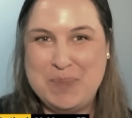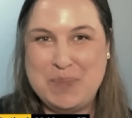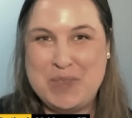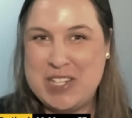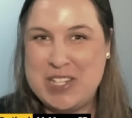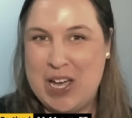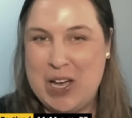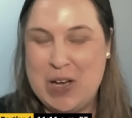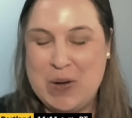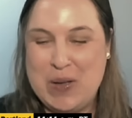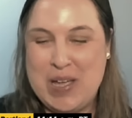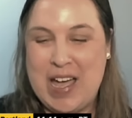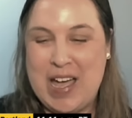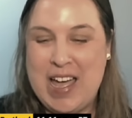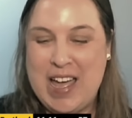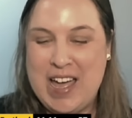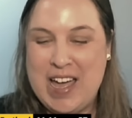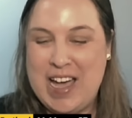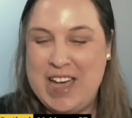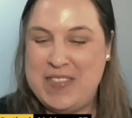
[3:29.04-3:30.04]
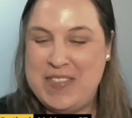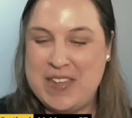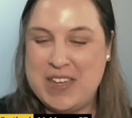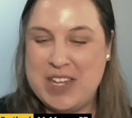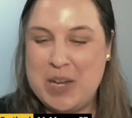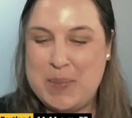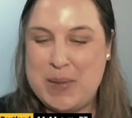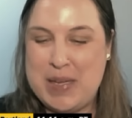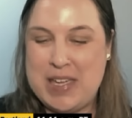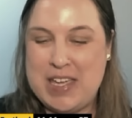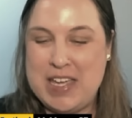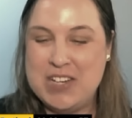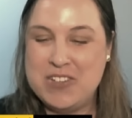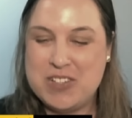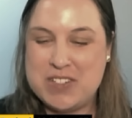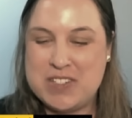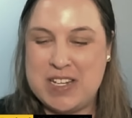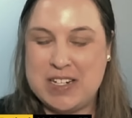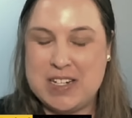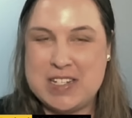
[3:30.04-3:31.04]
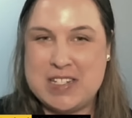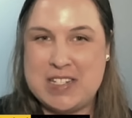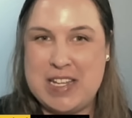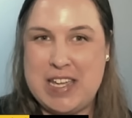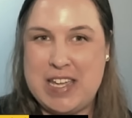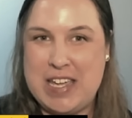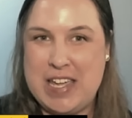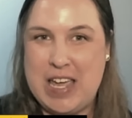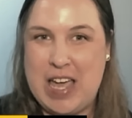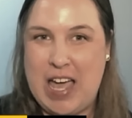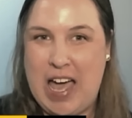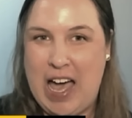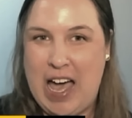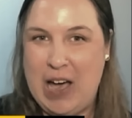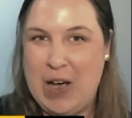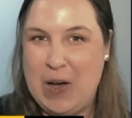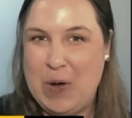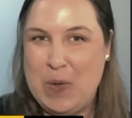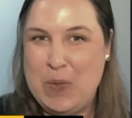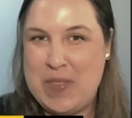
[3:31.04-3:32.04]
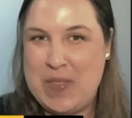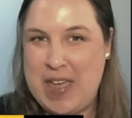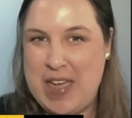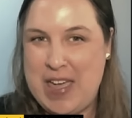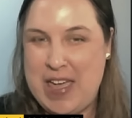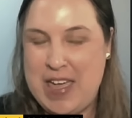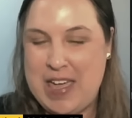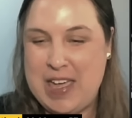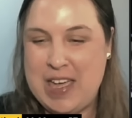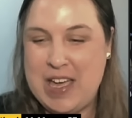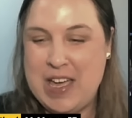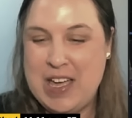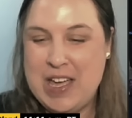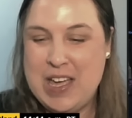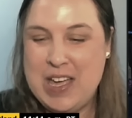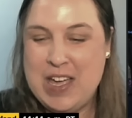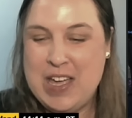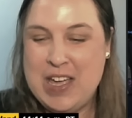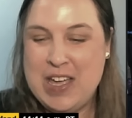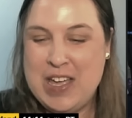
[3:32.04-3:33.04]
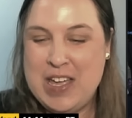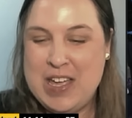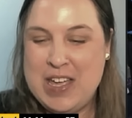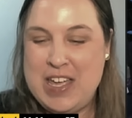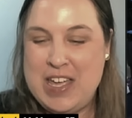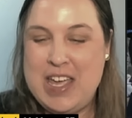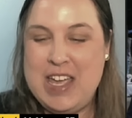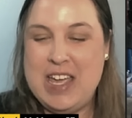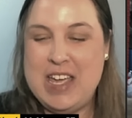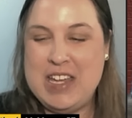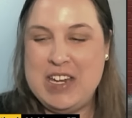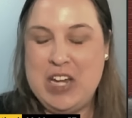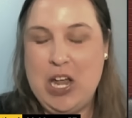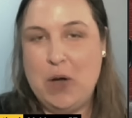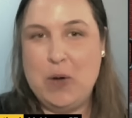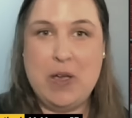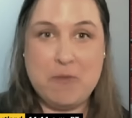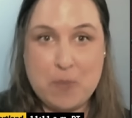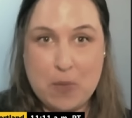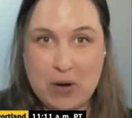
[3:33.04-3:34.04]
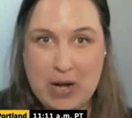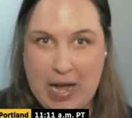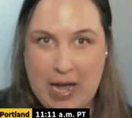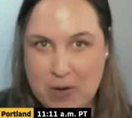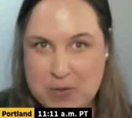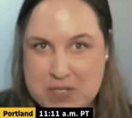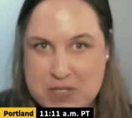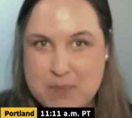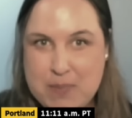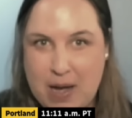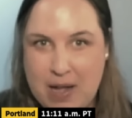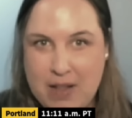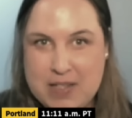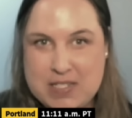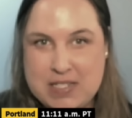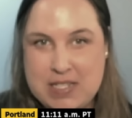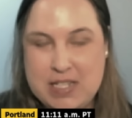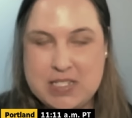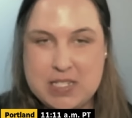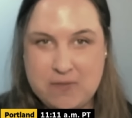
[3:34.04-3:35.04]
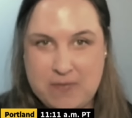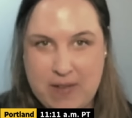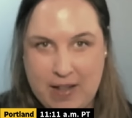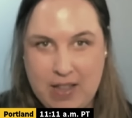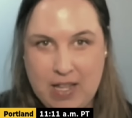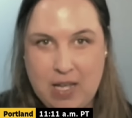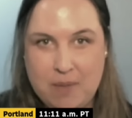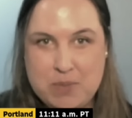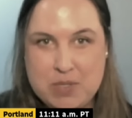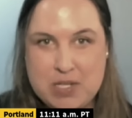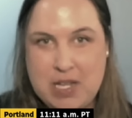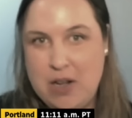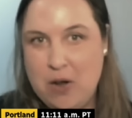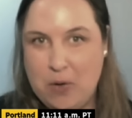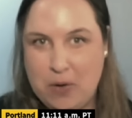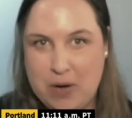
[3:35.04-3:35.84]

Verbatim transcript: So I think it'll be interesting to see how they, you know, if more housing policy is developed in